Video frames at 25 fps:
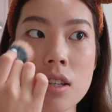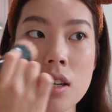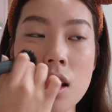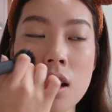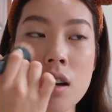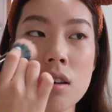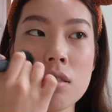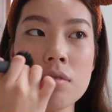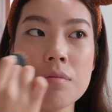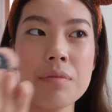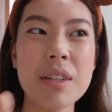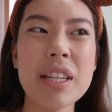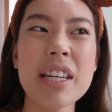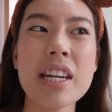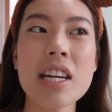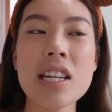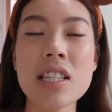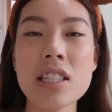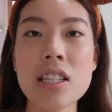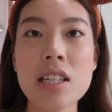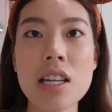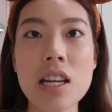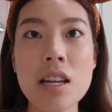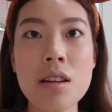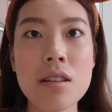you know, in
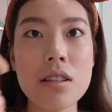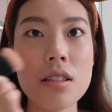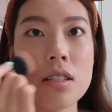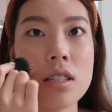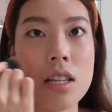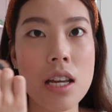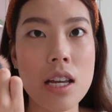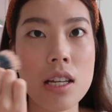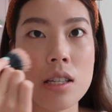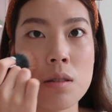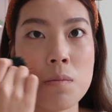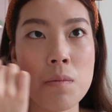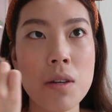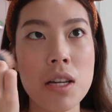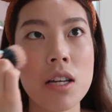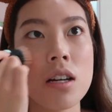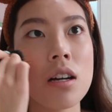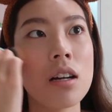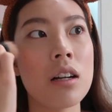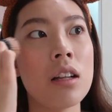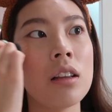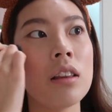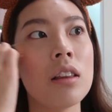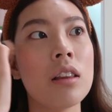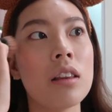case it takes
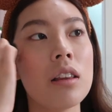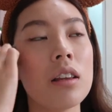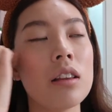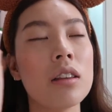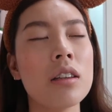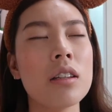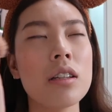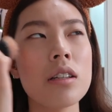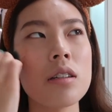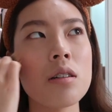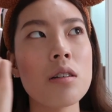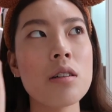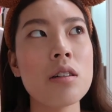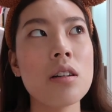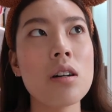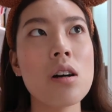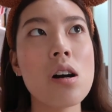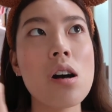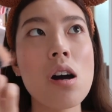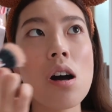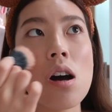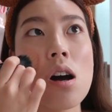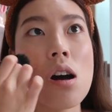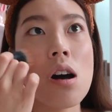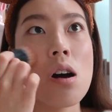me a little
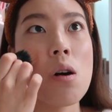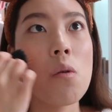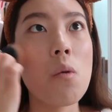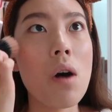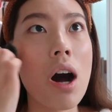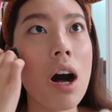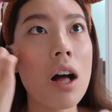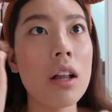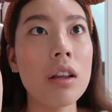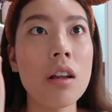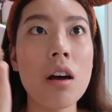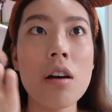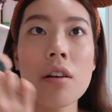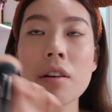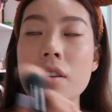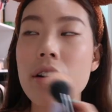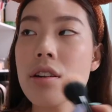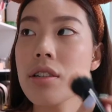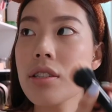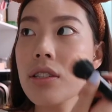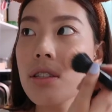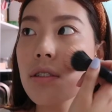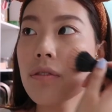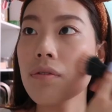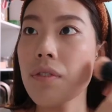while
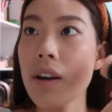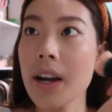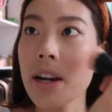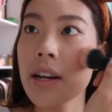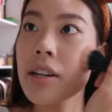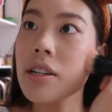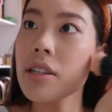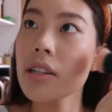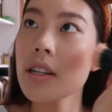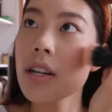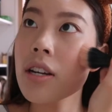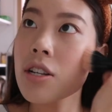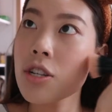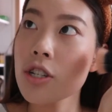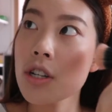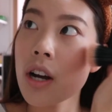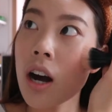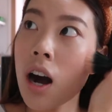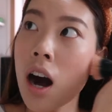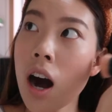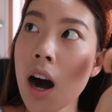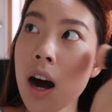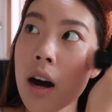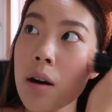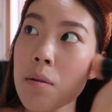longer to find a
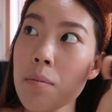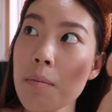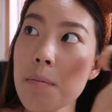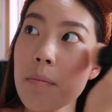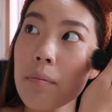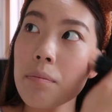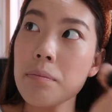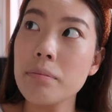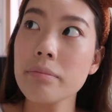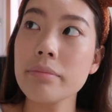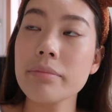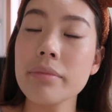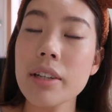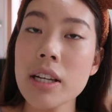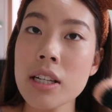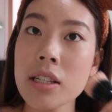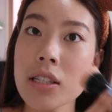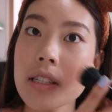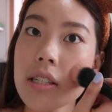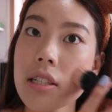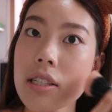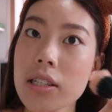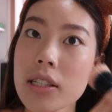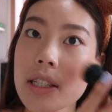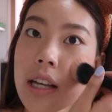job
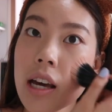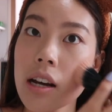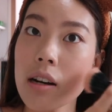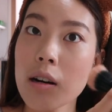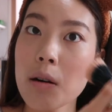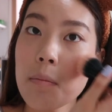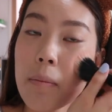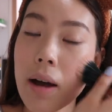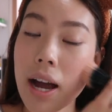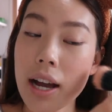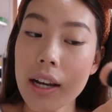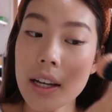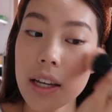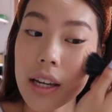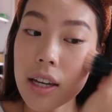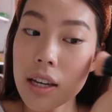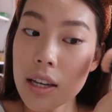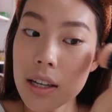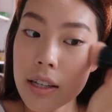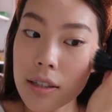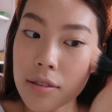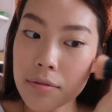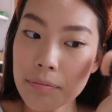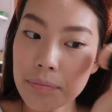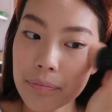and just settle back
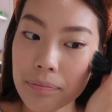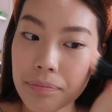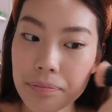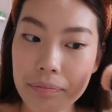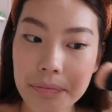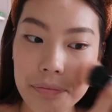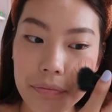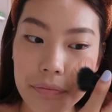in.